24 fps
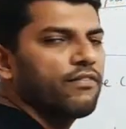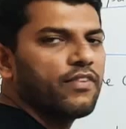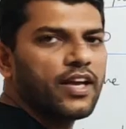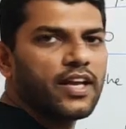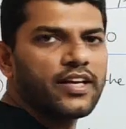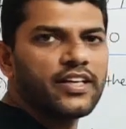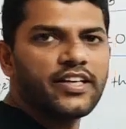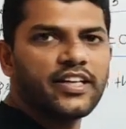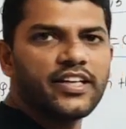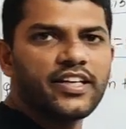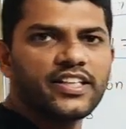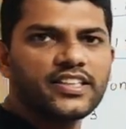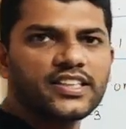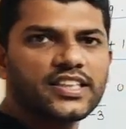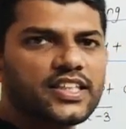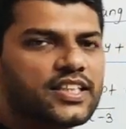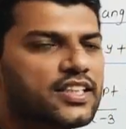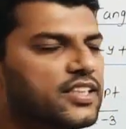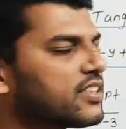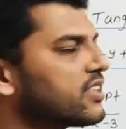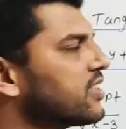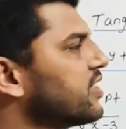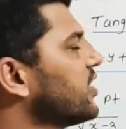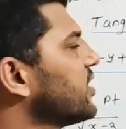We already
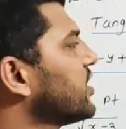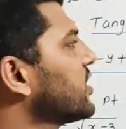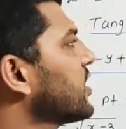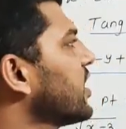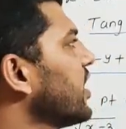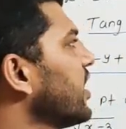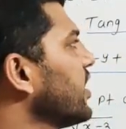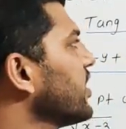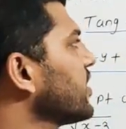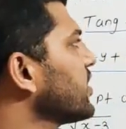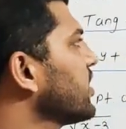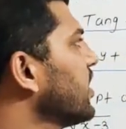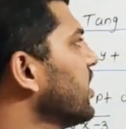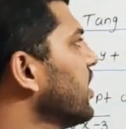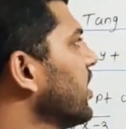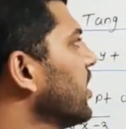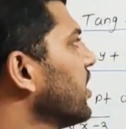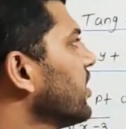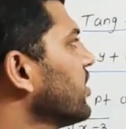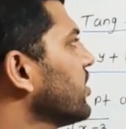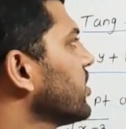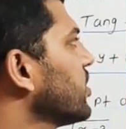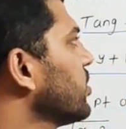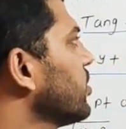discussed this case.
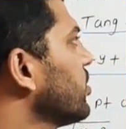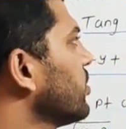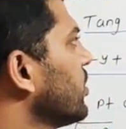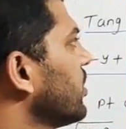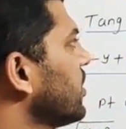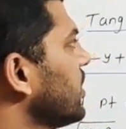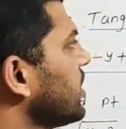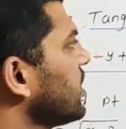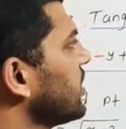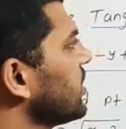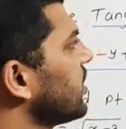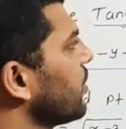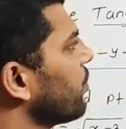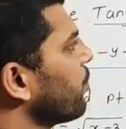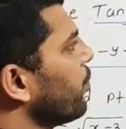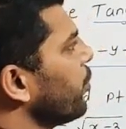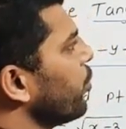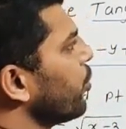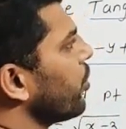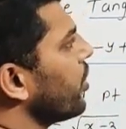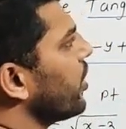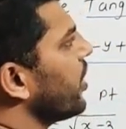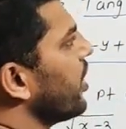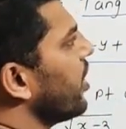This is the
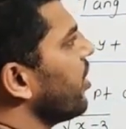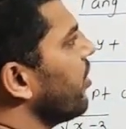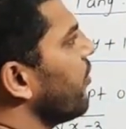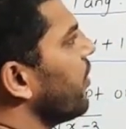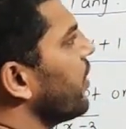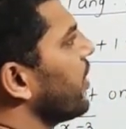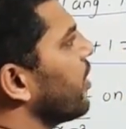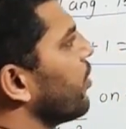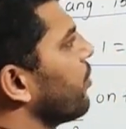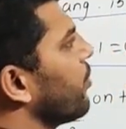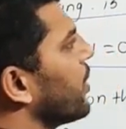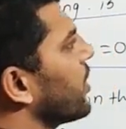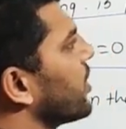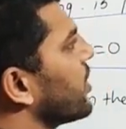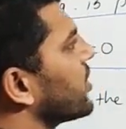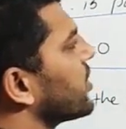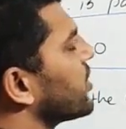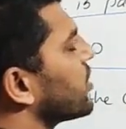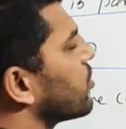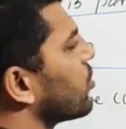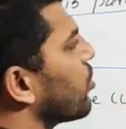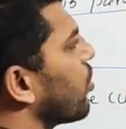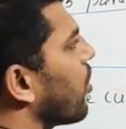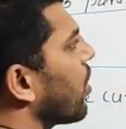pure derivative, but this
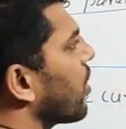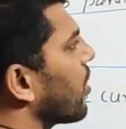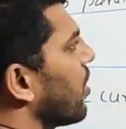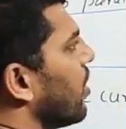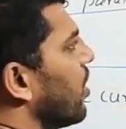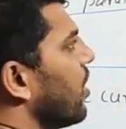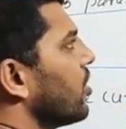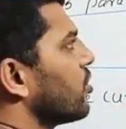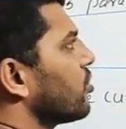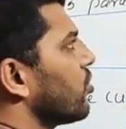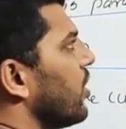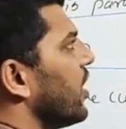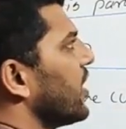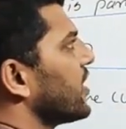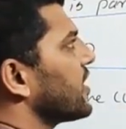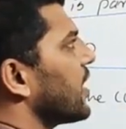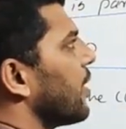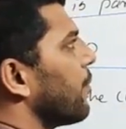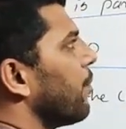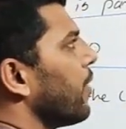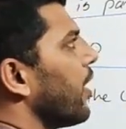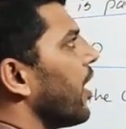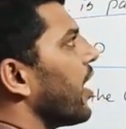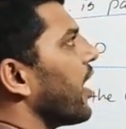is not. So let's
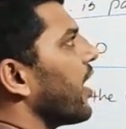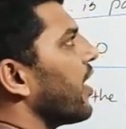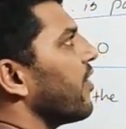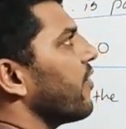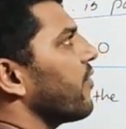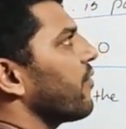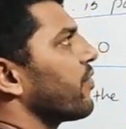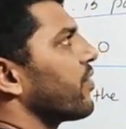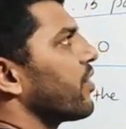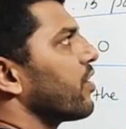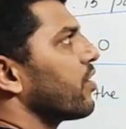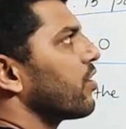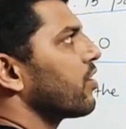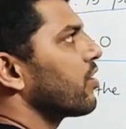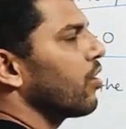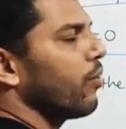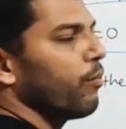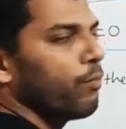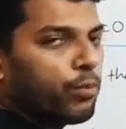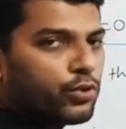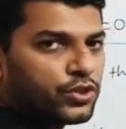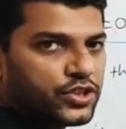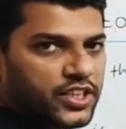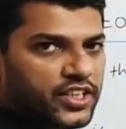apply
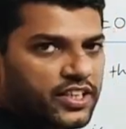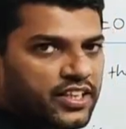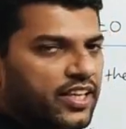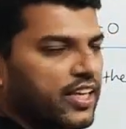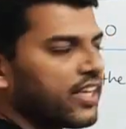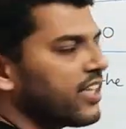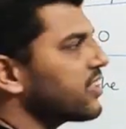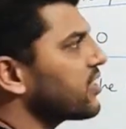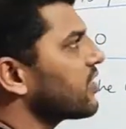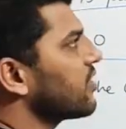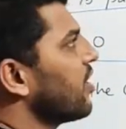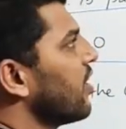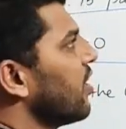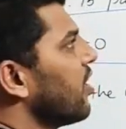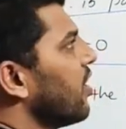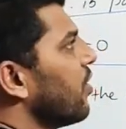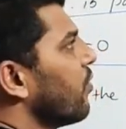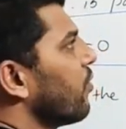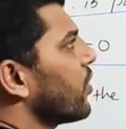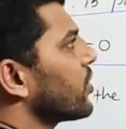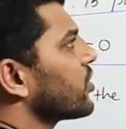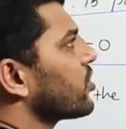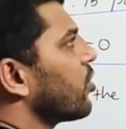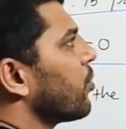composite case.
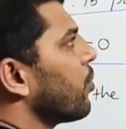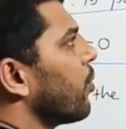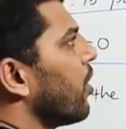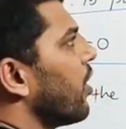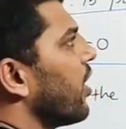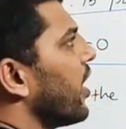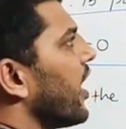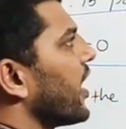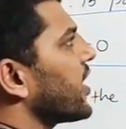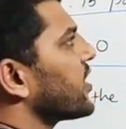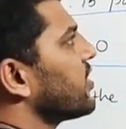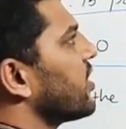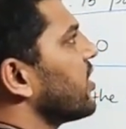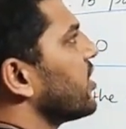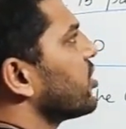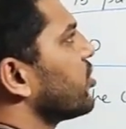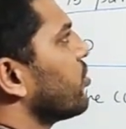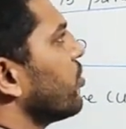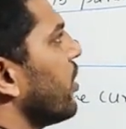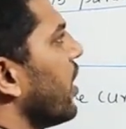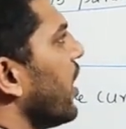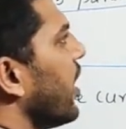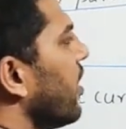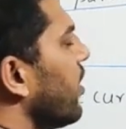First of all, x
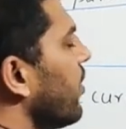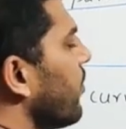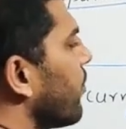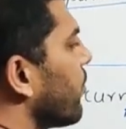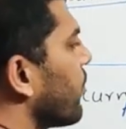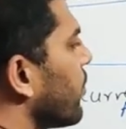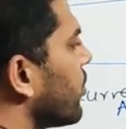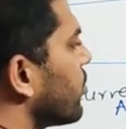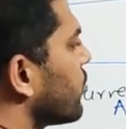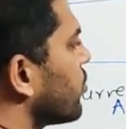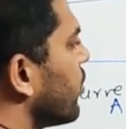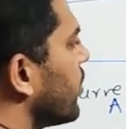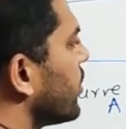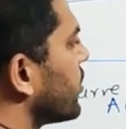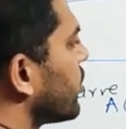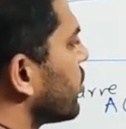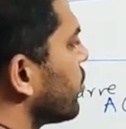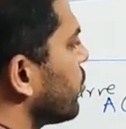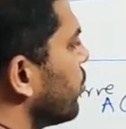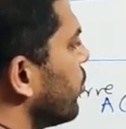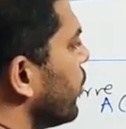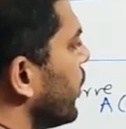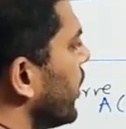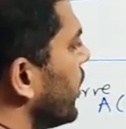raised to n. So it's a
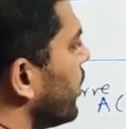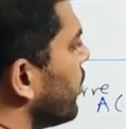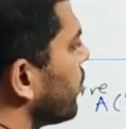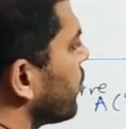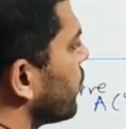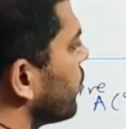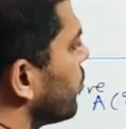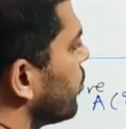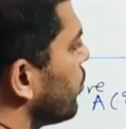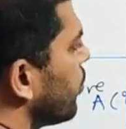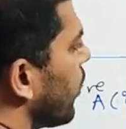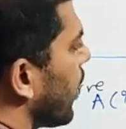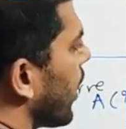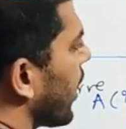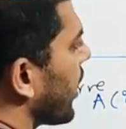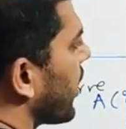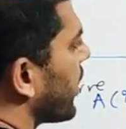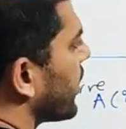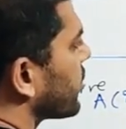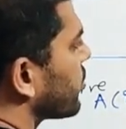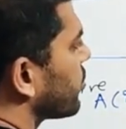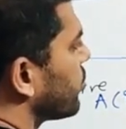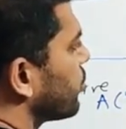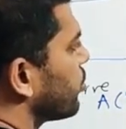2 into
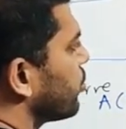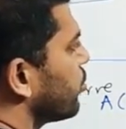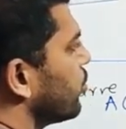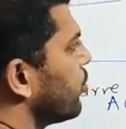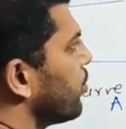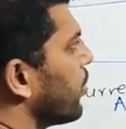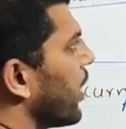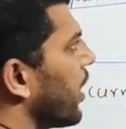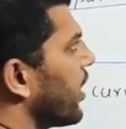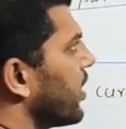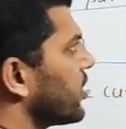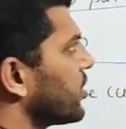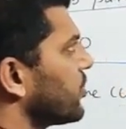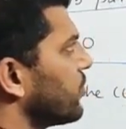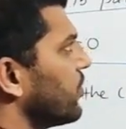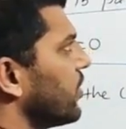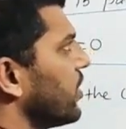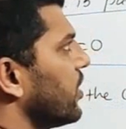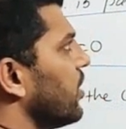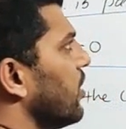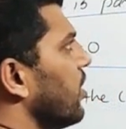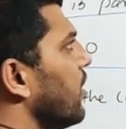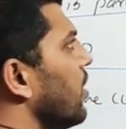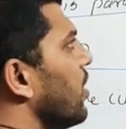y raised to 2 minus
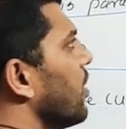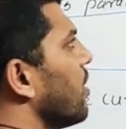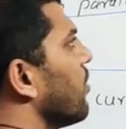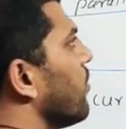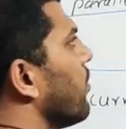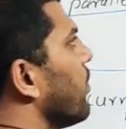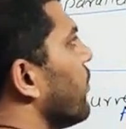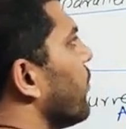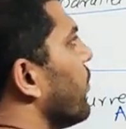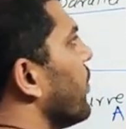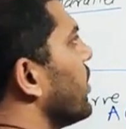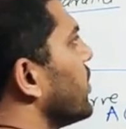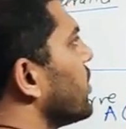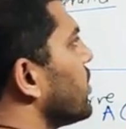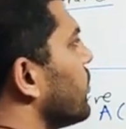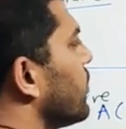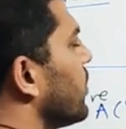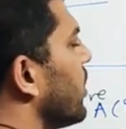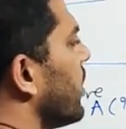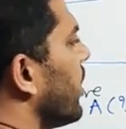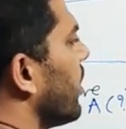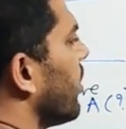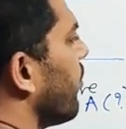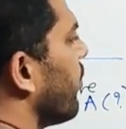1. We finish with
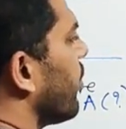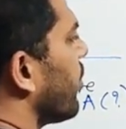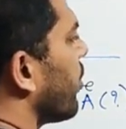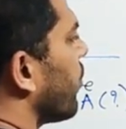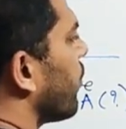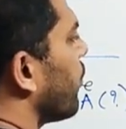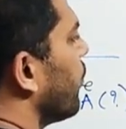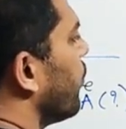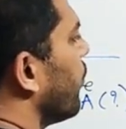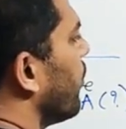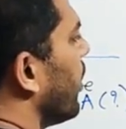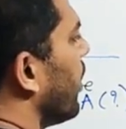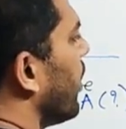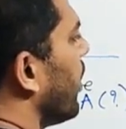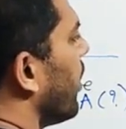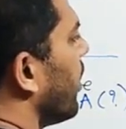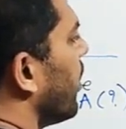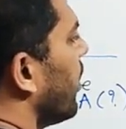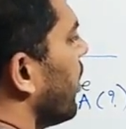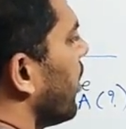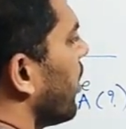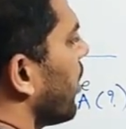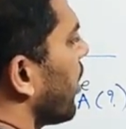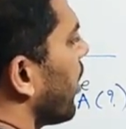the derivative of
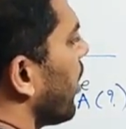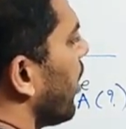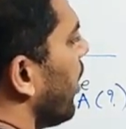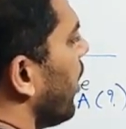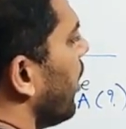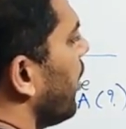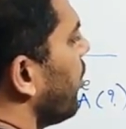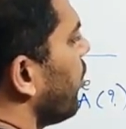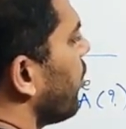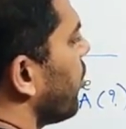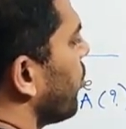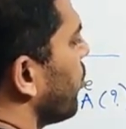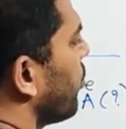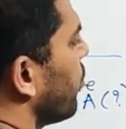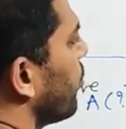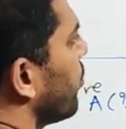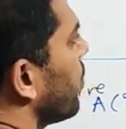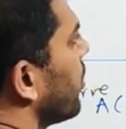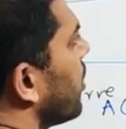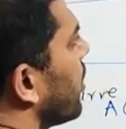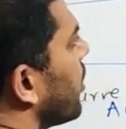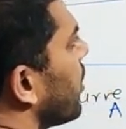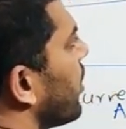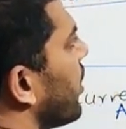1
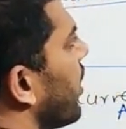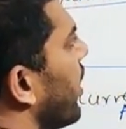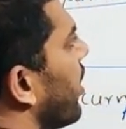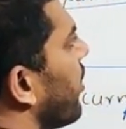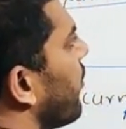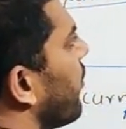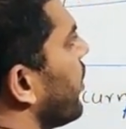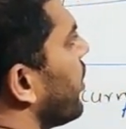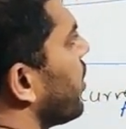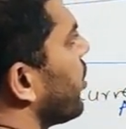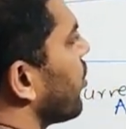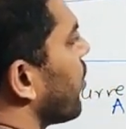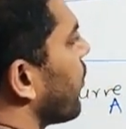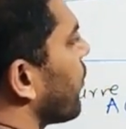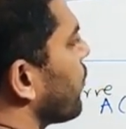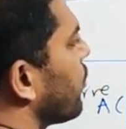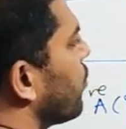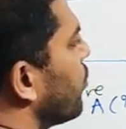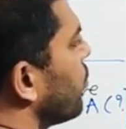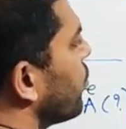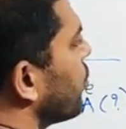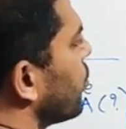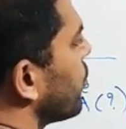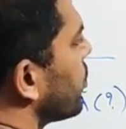into derivative
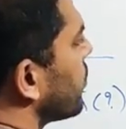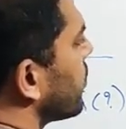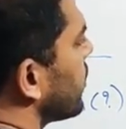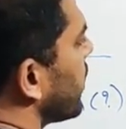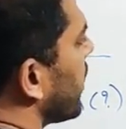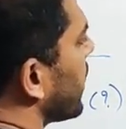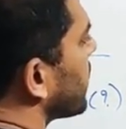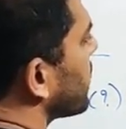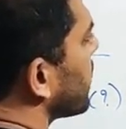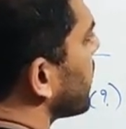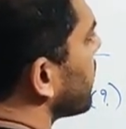of 2, that is